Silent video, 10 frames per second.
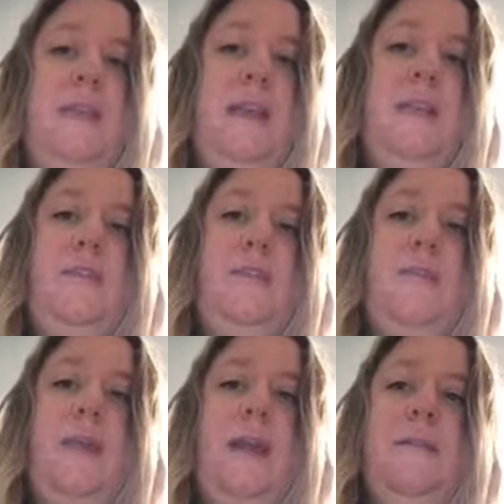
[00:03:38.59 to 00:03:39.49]
He is
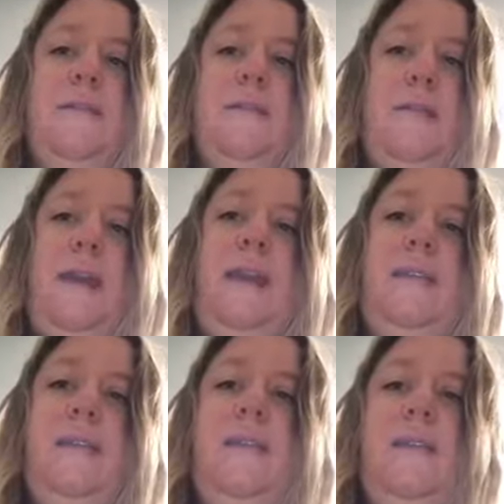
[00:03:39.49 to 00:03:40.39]
joy,
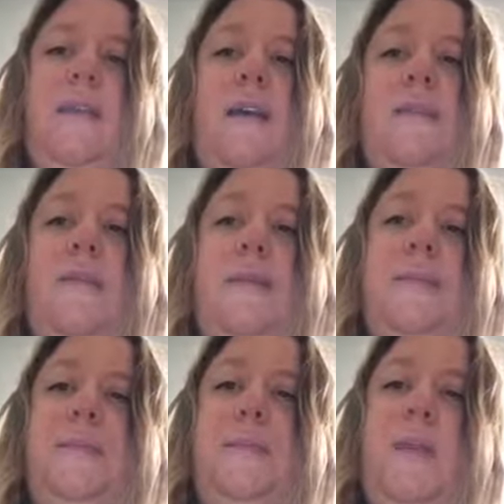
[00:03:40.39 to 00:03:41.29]
peace, love,
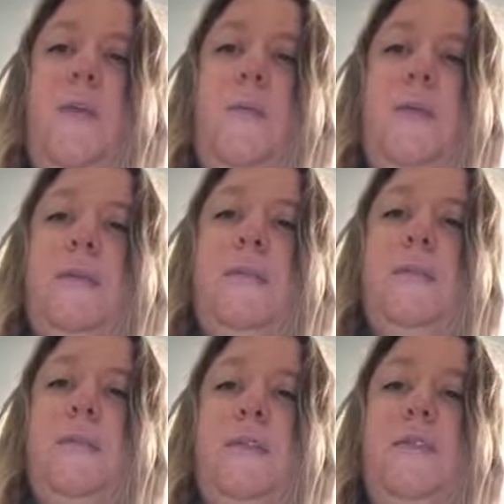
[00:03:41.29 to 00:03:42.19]
hope,
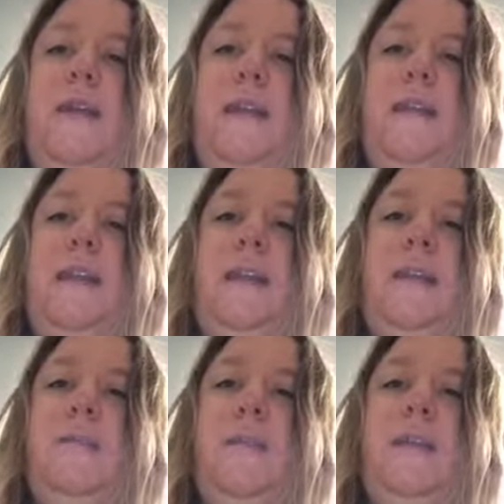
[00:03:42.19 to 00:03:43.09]
serenity,
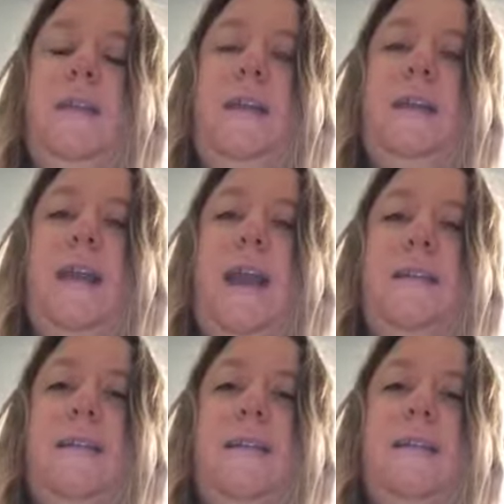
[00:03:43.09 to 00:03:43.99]
humility,
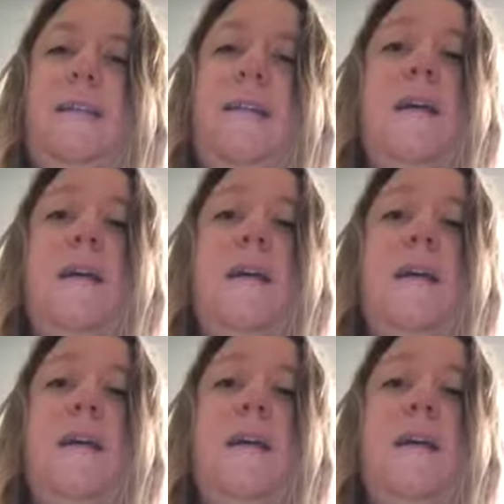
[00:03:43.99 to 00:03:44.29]
kindness,